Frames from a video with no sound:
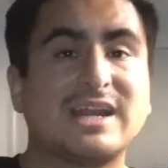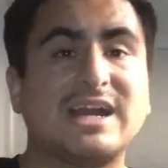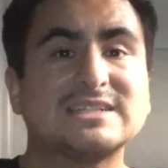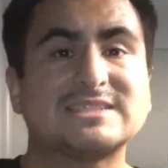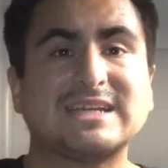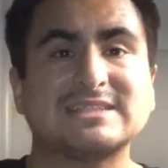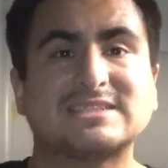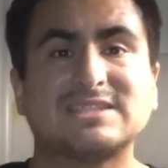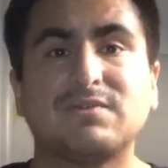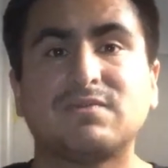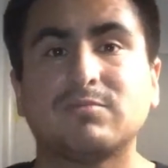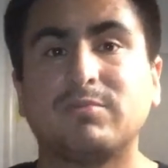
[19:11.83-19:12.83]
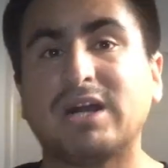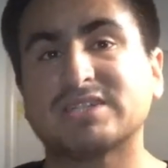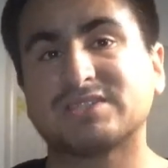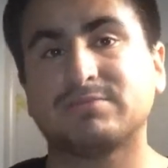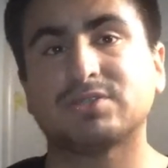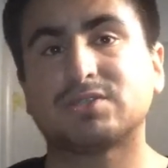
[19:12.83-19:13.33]
guys, that's it for
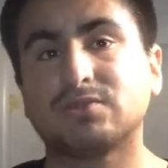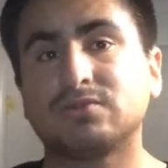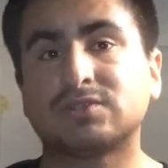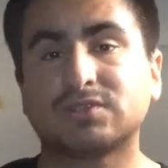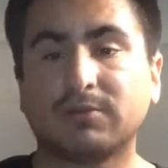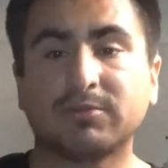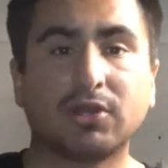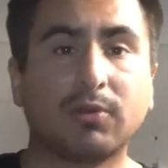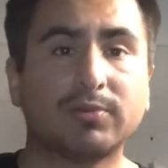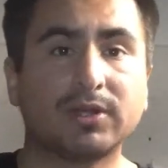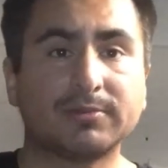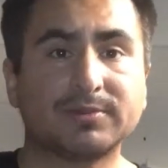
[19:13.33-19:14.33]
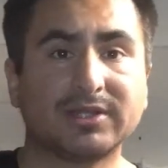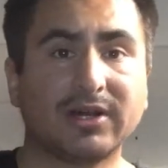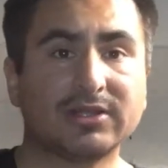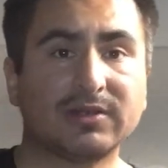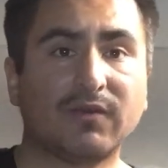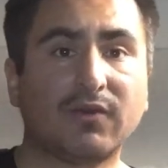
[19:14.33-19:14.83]
box number 2. So I'm going to open up the
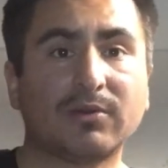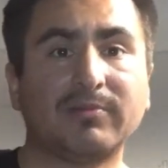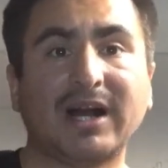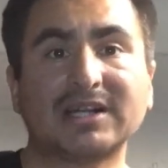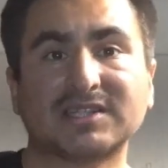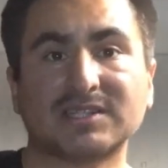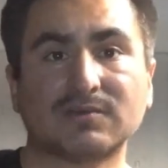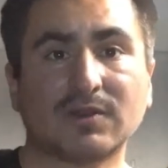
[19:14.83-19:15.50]
other 4 boxes.